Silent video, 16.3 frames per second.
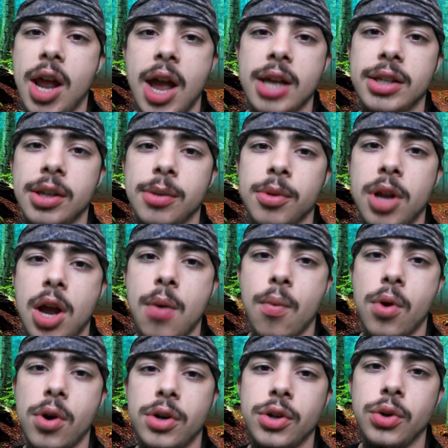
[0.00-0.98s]
of had something I
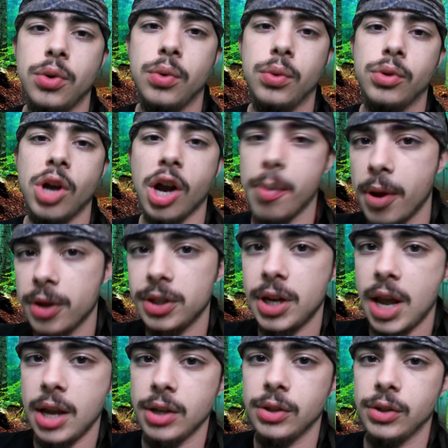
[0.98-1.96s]
wanted to talk about
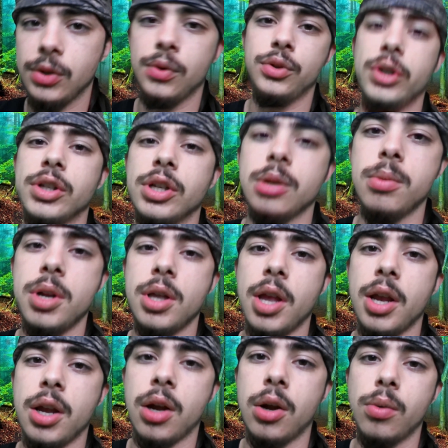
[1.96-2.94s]
today, so it's just going to be
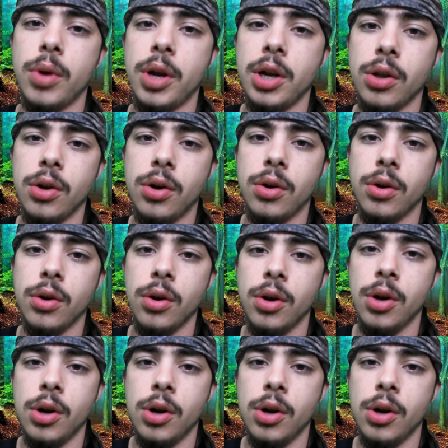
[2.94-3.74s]
like a regular